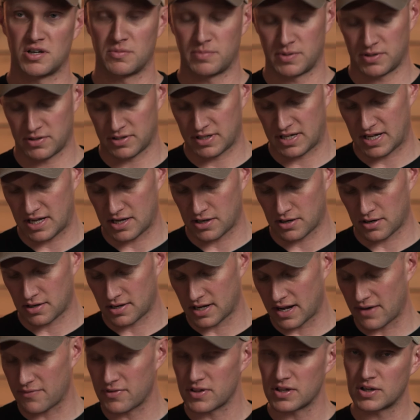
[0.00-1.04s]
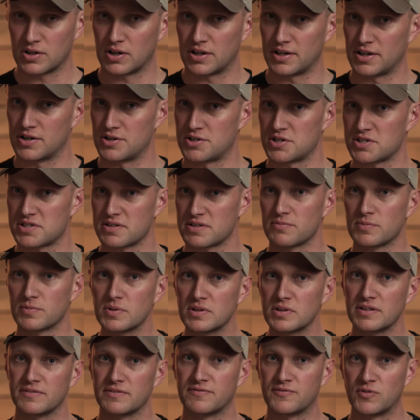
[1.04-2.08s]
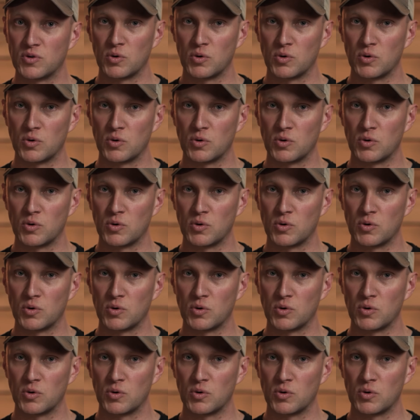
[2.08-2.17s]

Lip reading: Billet handguard, everything on here is just a really full